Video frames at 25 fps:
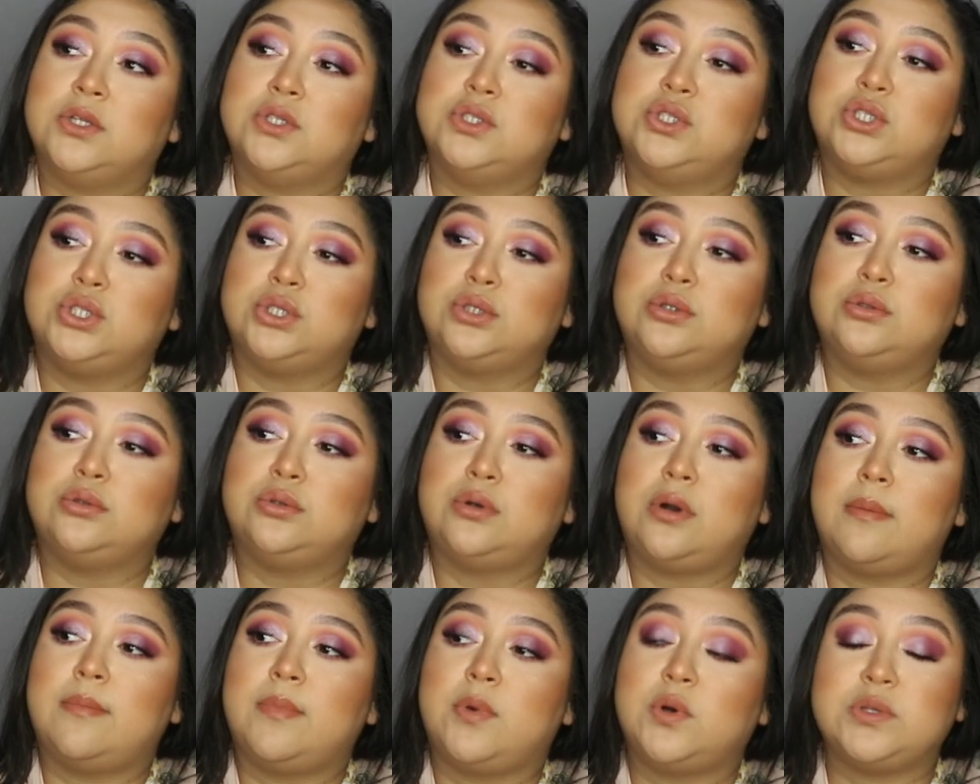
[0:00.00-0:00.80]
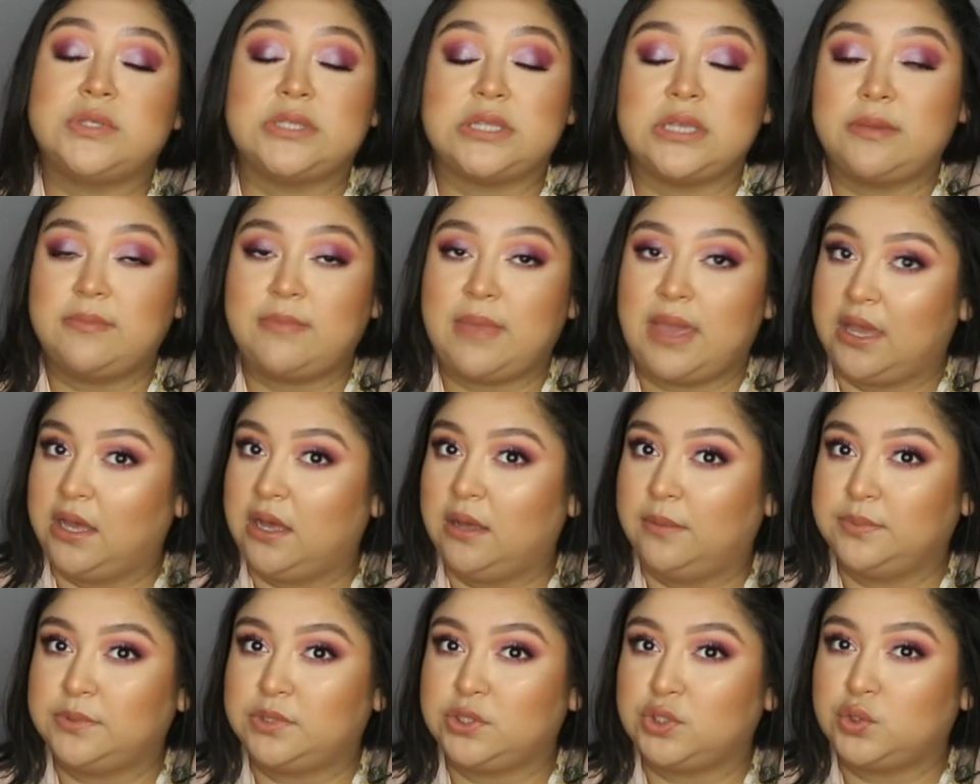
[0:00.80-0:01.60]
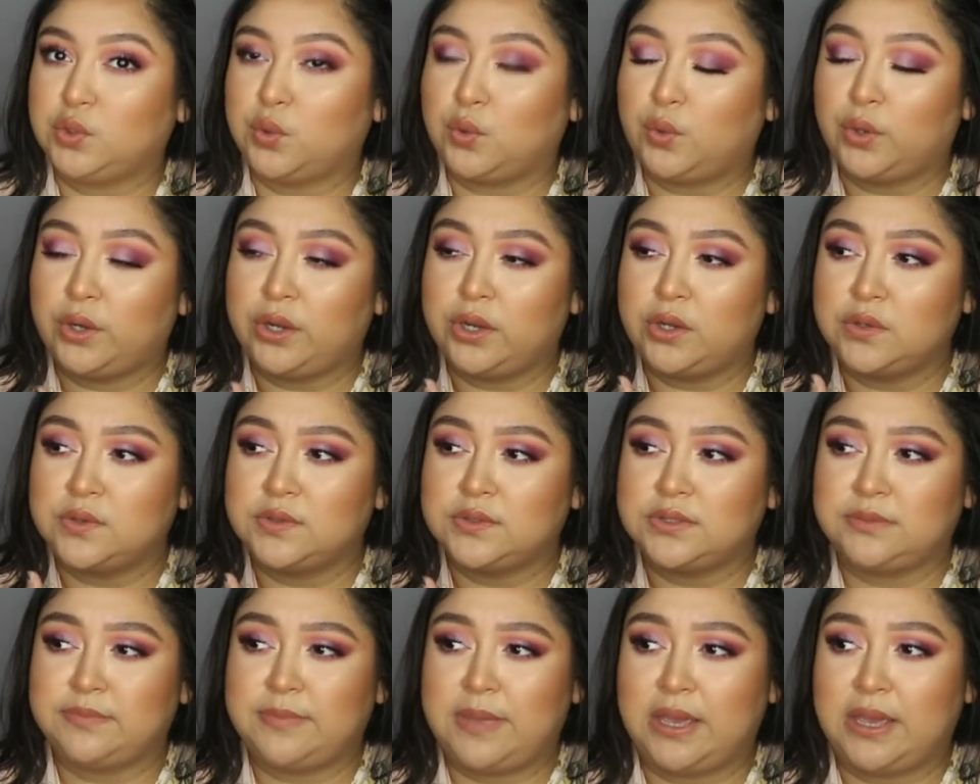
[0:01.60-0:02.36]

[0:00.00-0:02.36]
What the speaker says: do mostly makeup tutorials,